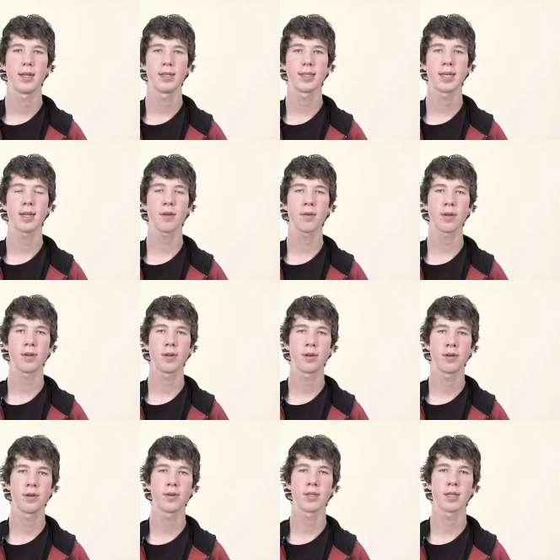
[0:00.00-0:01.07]
and take what you
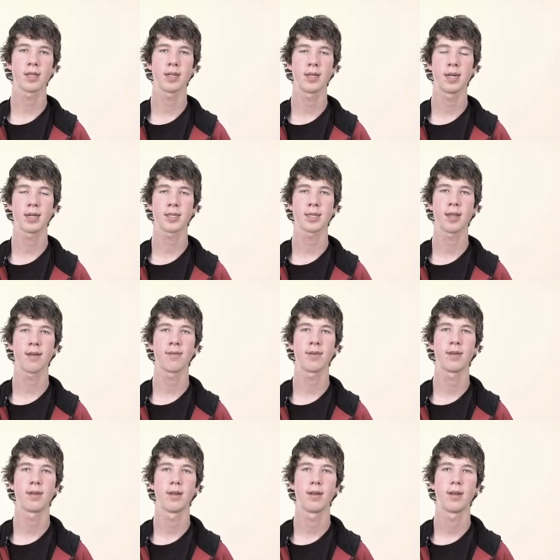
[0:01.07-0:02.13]
do to the next level.